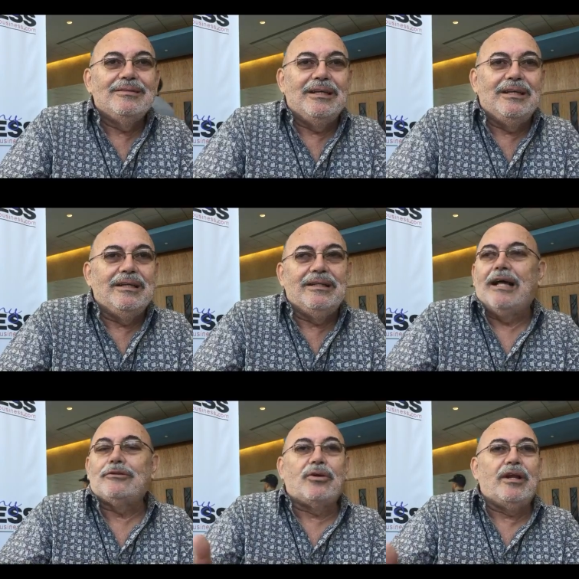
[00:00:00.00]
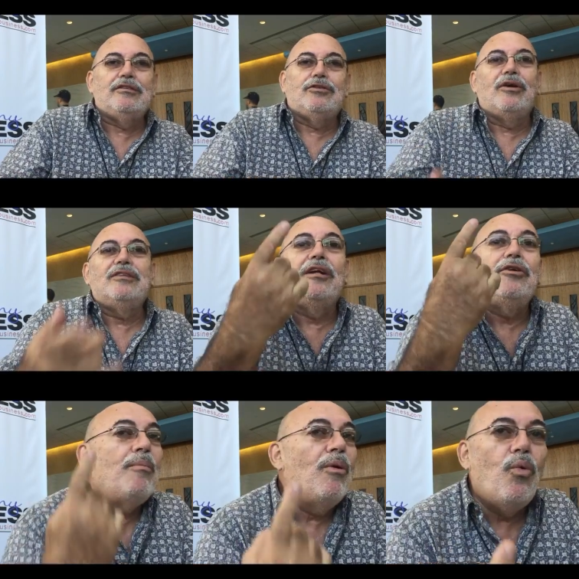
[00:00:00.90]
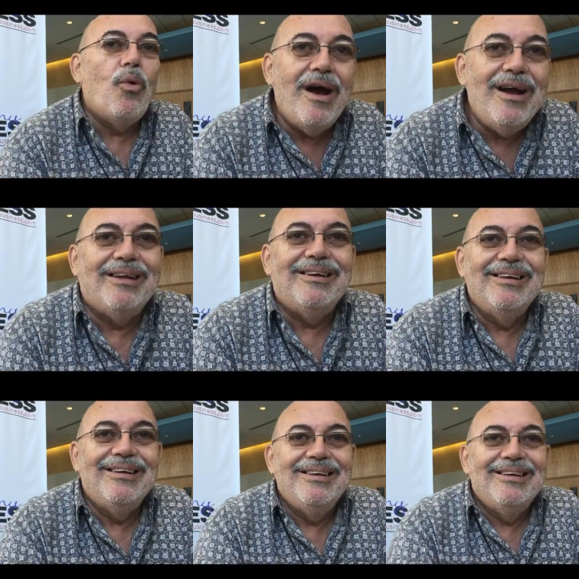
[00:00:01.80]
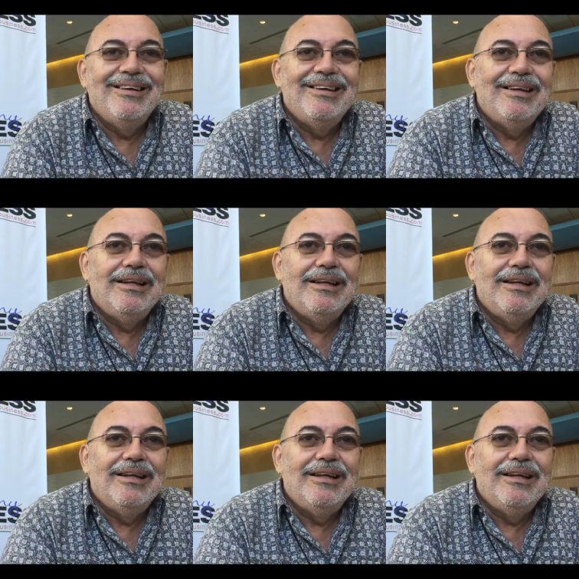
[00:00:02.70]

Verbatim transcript: Say, the Atorrey store is the number one. Okay.